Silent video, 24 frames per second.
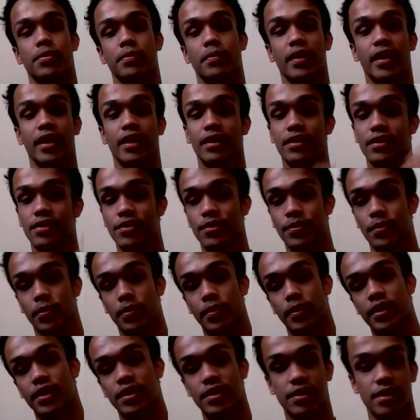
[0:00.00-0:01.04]
write
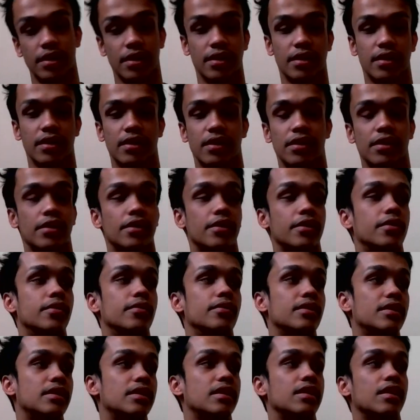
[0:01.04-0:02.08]
stories and,
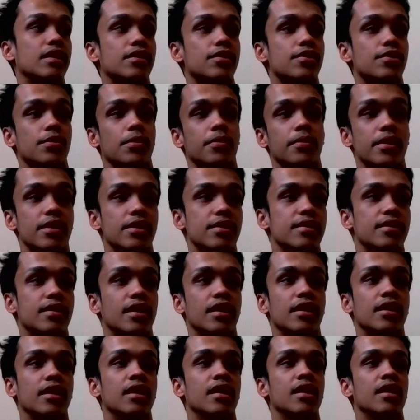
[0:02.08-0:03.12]
tell stories
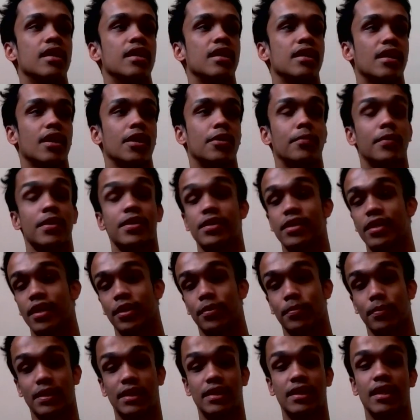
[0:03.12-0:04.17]
that can
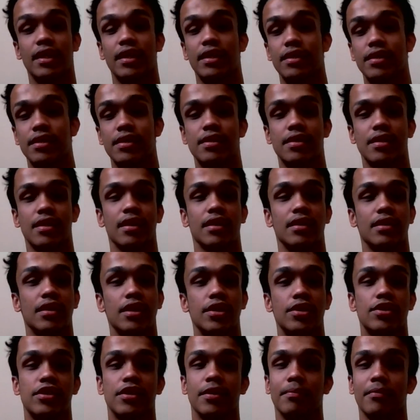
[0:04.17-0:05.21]
resonate with kids, can
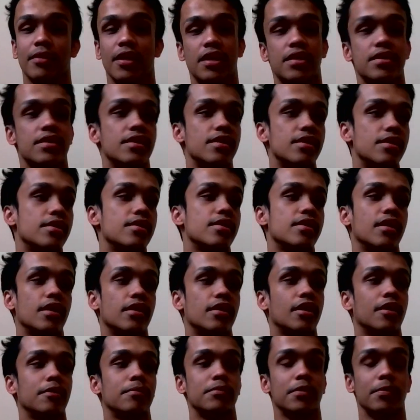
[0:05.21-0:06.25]
teach them lessons
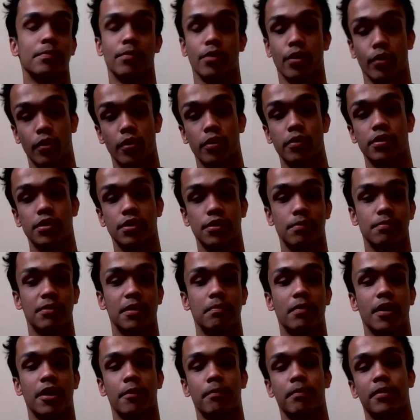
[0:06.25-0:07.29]
that help them grow to be
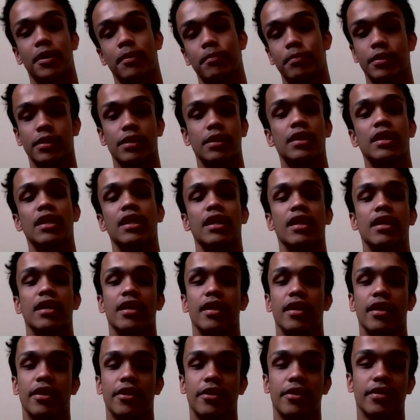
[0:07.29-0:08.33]
better people
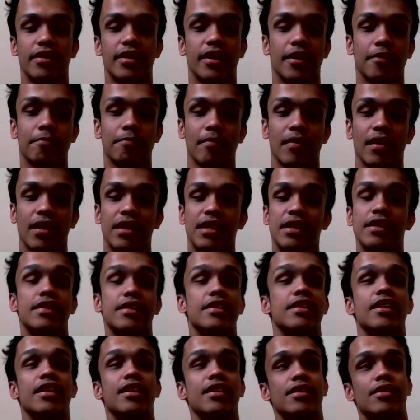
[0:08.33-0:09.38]
and all that. And he
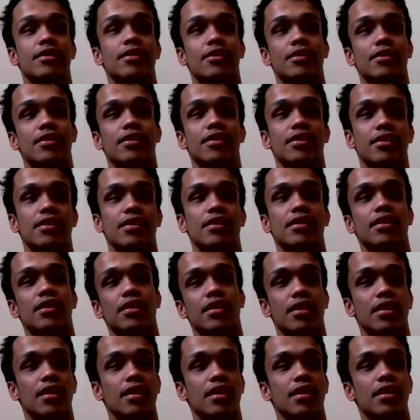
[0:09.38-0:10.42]
said
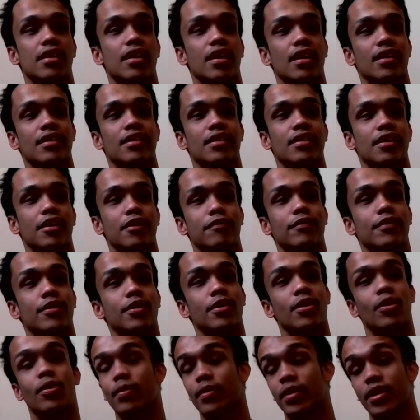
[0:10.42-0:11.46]
that if
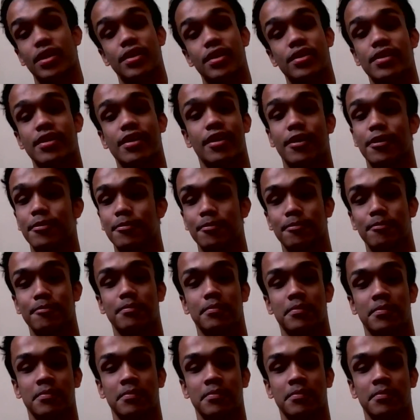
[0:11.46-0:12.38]
the awards come